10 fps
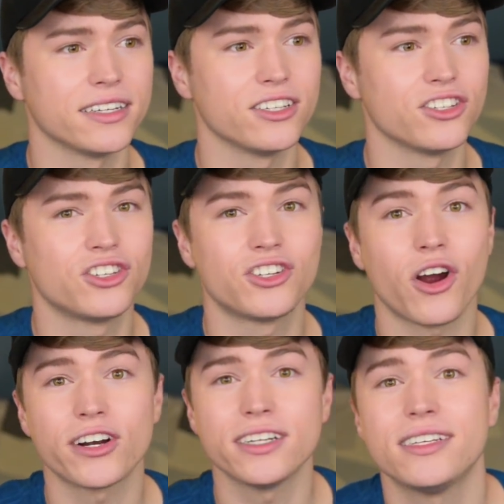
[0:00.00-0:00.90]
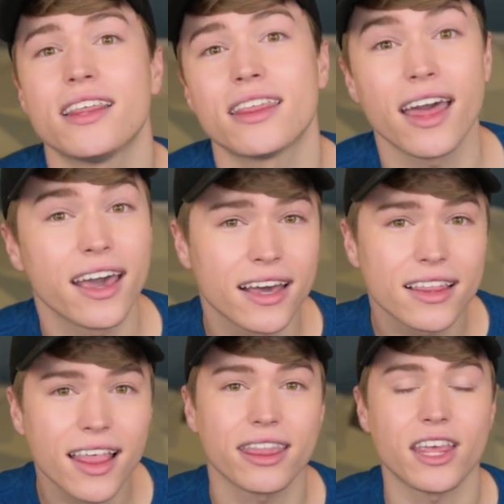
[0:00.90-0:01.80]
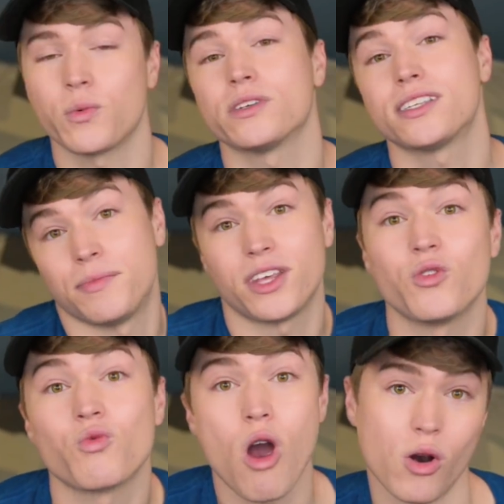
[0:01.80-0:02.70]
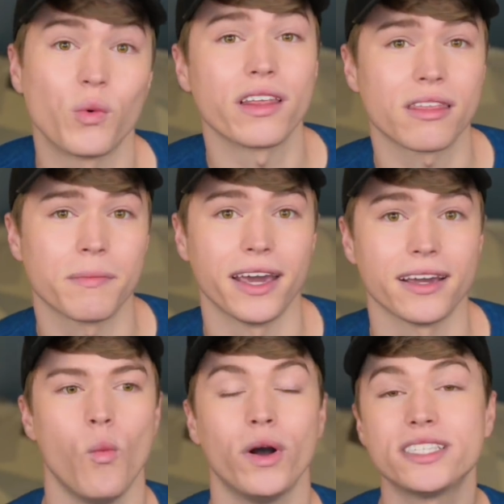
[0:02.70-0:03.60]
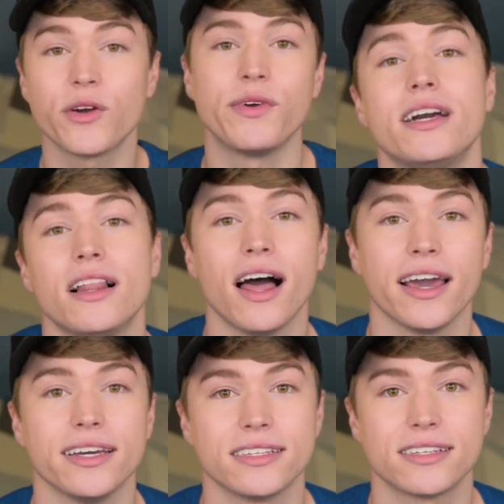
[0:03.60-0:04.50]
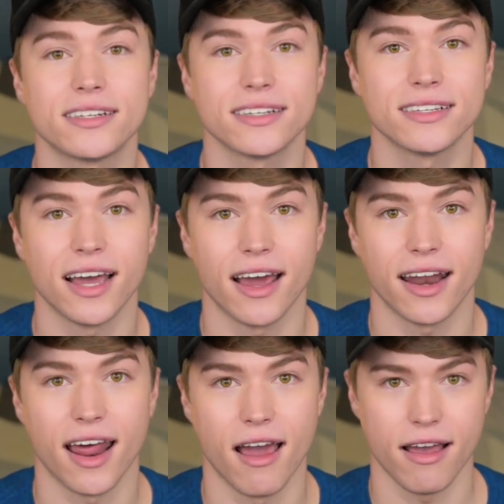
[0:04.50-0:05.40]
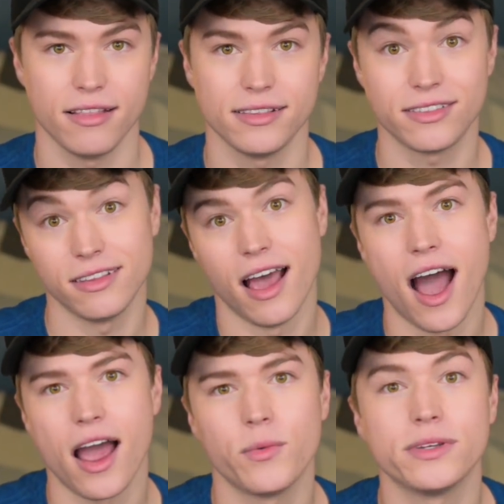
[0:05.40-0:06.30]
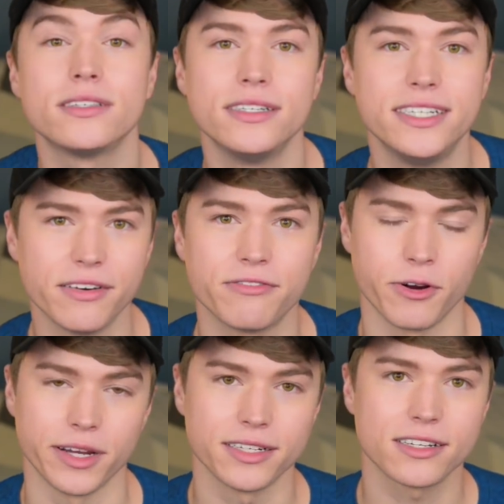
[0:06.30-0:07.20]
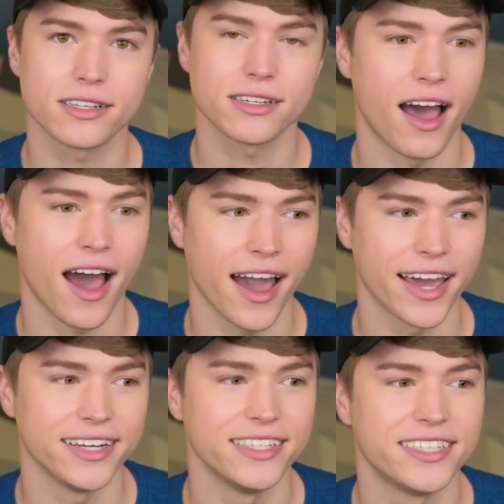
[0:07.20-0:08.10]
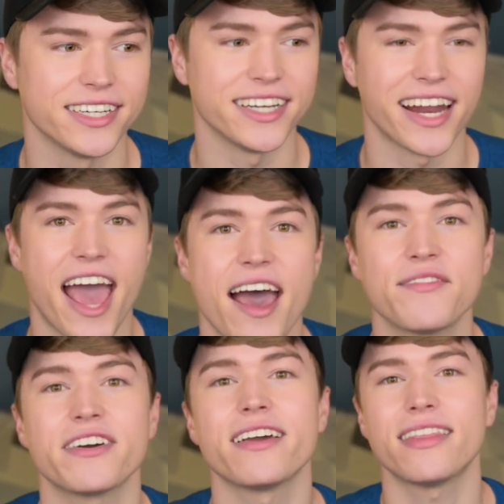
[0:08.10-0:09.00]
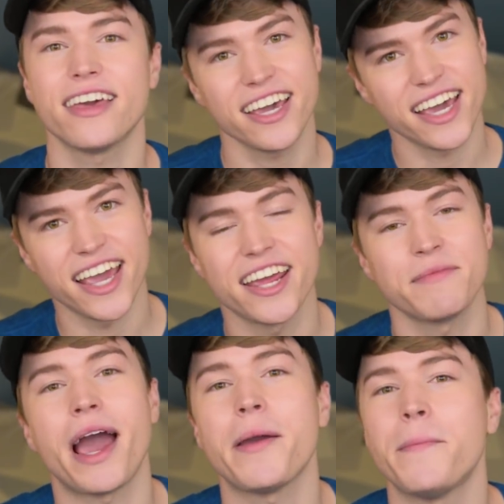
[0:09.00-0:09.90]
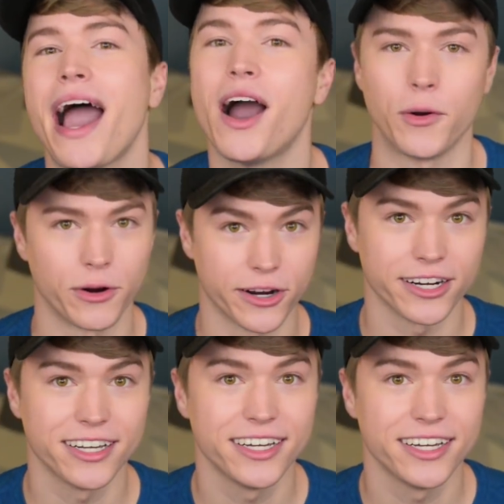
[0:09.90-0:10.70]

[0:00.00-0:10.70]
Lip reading: started to think that there was something wrong with me. Once I realized that I was different, I did everything in my power